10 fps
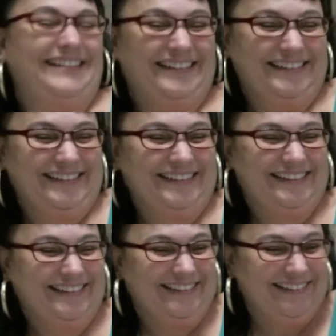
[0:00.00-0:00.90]

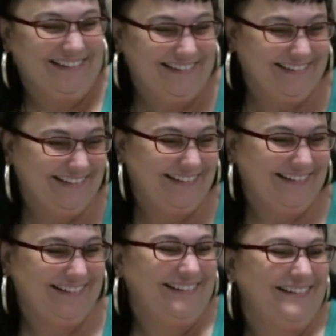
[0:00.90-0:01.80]

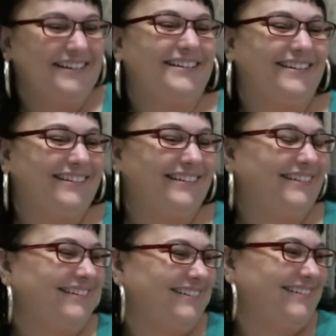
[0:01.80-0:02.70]

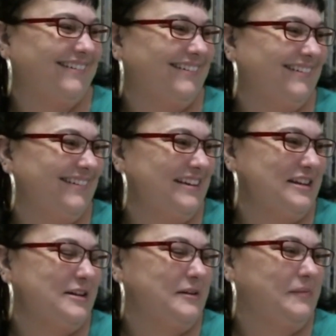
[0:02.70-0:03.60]

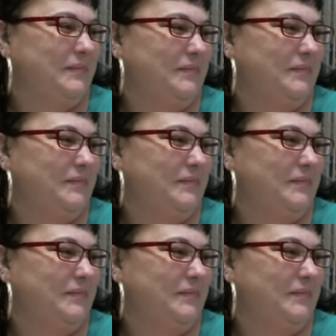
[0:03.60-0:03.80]
No words are spoken by the person on screen.